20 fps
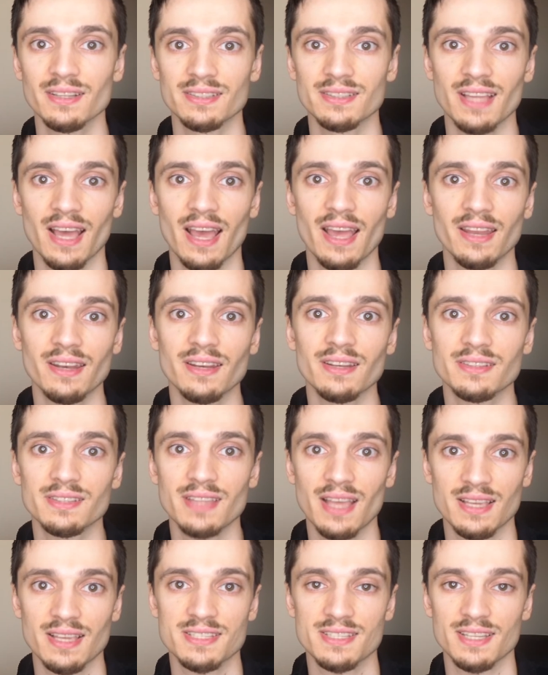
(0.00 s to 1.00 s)
than
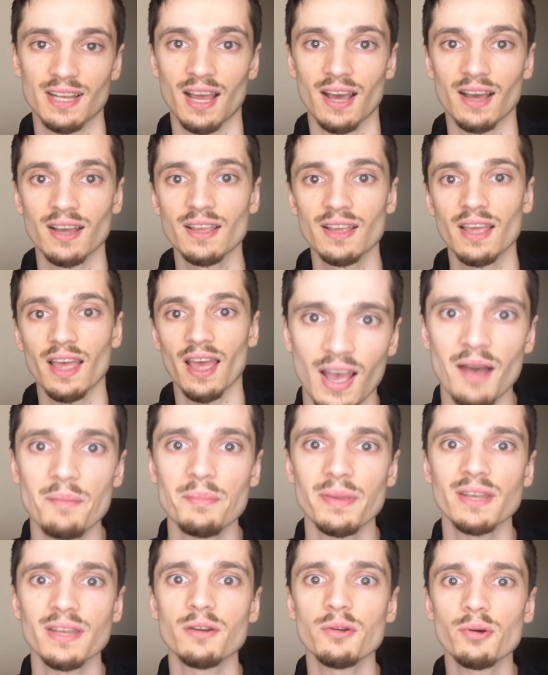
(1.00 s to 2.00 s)
Tesla. I
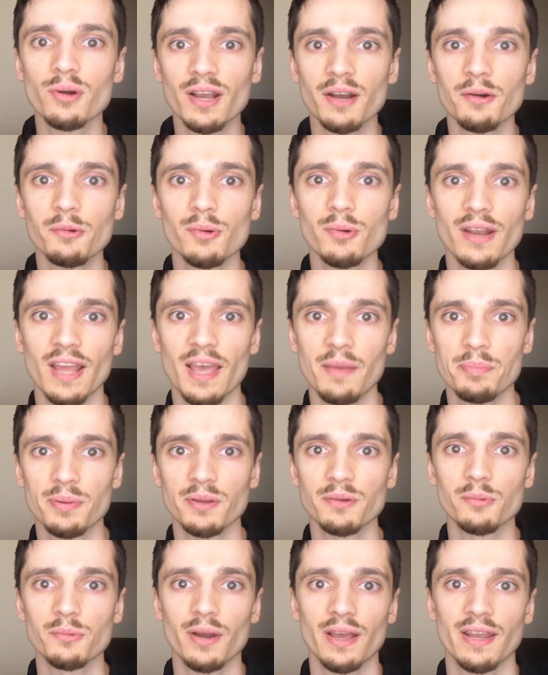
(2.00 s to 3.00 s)
mean, look at what
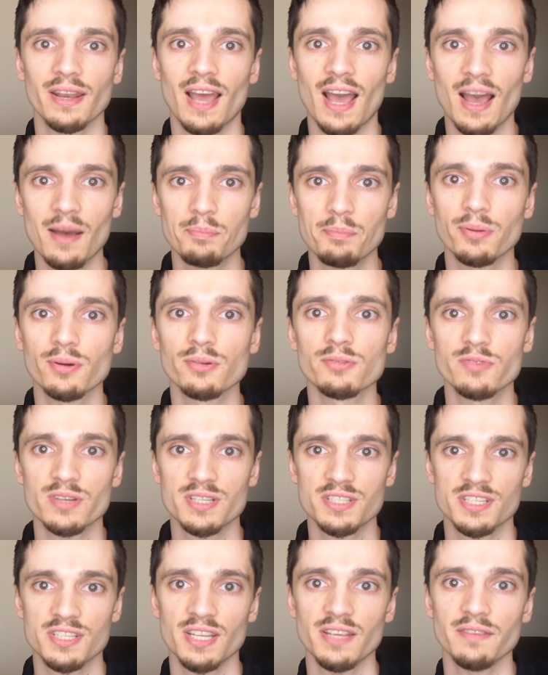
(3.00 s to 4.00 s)
happened when Apple
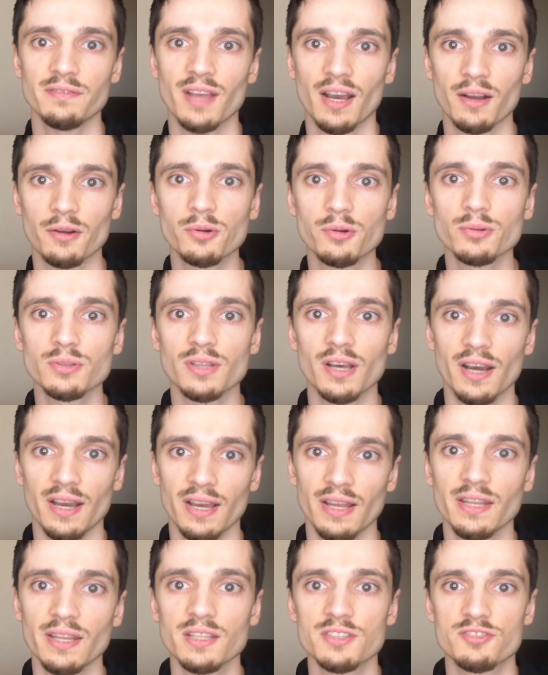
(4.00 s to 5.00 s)
received a good
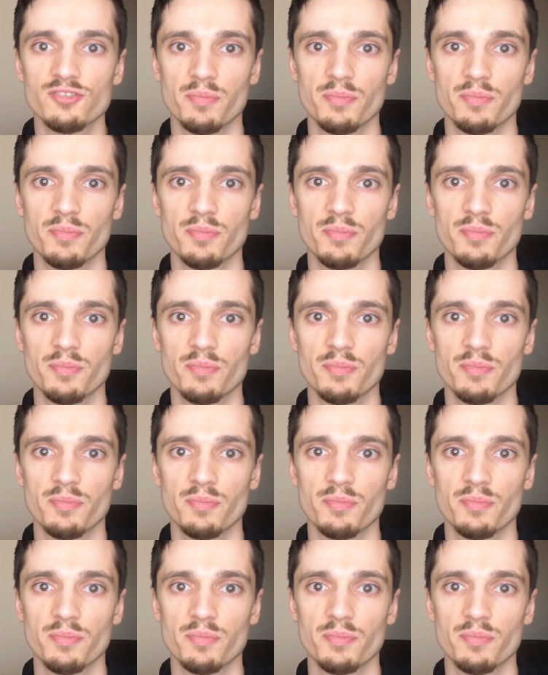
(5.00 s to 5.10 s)
earnings